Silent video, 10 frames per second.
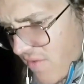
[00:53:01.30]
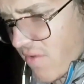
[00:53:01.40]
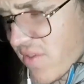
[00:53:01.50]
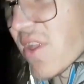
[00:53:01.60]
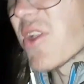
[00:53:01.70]
know, I've
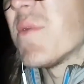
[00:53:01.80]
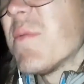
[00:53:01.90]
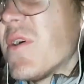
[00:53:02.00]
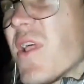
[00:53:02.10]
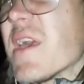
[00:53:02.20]
often heard
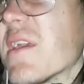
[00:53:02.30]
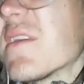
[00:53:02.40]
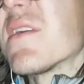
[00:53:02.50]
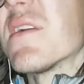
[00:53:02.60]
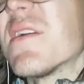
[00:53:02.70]
people like
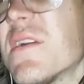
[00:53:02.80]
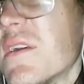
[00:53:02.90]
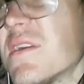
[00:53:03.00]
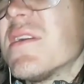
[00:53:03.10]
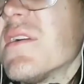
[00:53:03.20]

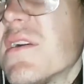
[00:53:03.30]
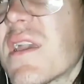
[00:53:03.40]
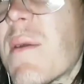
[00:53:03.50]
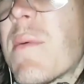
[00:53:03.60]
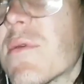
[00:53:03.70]

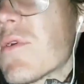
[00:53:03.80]
come up